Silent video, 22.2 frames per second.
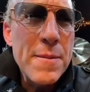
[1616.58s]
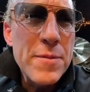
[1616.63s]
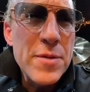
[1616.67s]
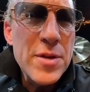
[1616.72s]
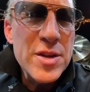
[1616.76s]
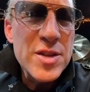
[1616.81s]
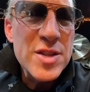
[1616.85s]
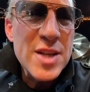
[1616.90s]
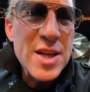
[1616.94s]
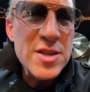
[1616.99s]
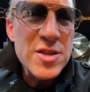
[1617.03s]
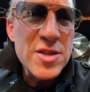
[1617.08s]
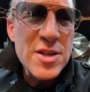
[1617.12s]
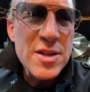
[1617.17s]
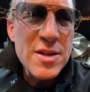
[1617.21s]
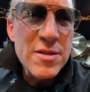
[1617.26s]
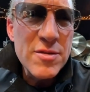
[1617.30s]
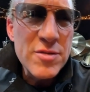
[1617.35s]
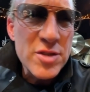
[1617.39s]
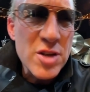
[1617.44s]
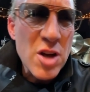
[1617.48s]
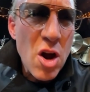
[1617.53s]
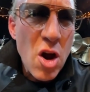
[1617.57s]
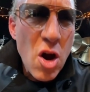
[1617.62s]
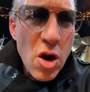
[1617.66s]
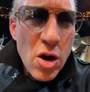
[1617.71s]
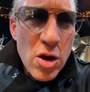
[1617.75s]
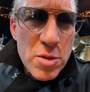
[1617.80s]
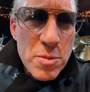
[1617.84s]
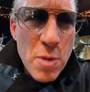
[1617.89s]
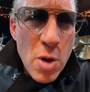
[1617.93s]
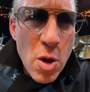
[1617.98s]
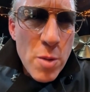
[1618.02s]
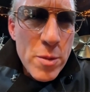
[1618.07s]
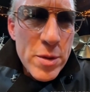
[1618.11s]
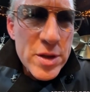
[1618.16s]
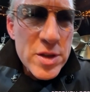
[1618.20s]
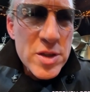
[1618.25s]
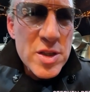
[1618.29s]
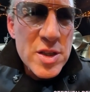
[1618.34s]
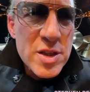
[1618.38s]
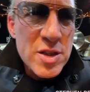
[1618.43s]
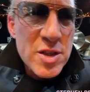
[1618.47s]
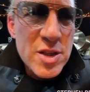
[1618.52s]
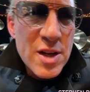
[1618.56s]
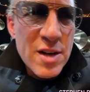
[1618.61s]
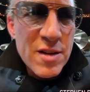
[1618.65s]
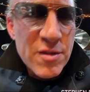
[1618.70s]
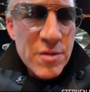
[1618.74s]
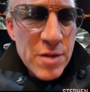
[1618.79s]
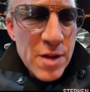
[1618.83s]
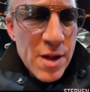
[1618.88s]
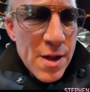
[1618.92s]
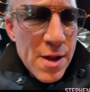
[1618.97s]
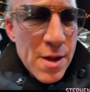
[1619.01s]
sensitive to hard moments instead of